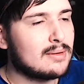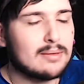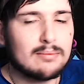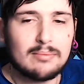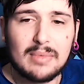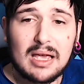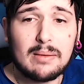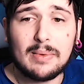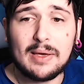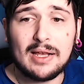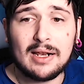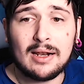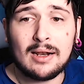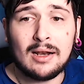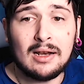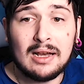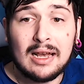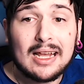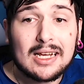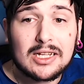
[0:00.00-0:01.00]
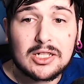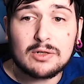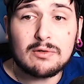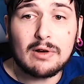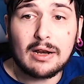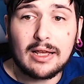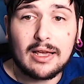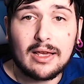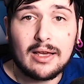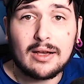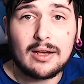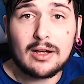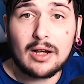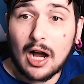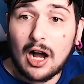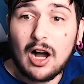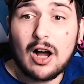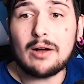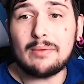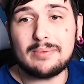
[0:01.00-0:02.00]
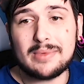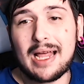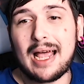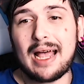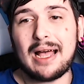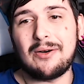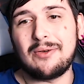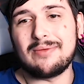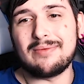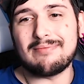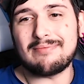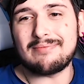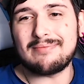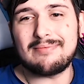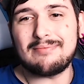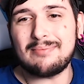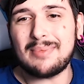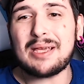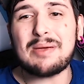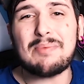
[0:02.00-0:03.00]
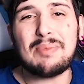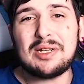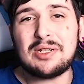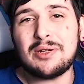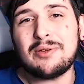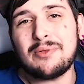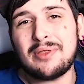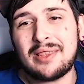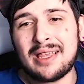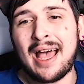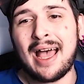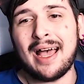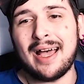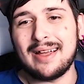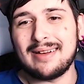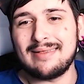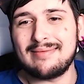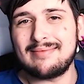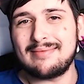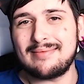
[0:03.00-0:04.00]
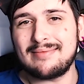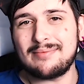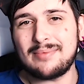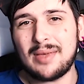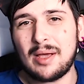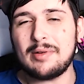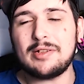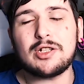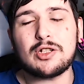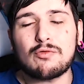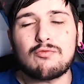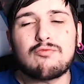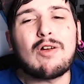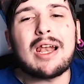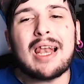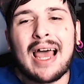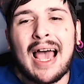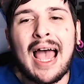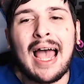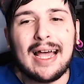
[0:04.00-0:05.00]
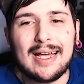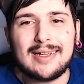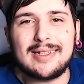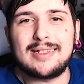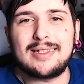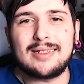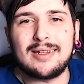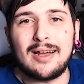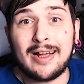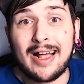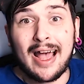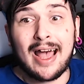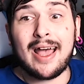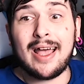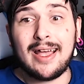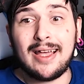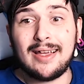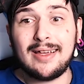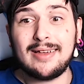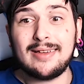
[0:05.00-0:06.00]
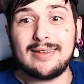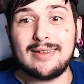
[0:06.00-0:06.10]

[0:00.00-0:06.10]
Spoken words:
Maybe literally calm down. Maybe do that. Maybe just relax, okay?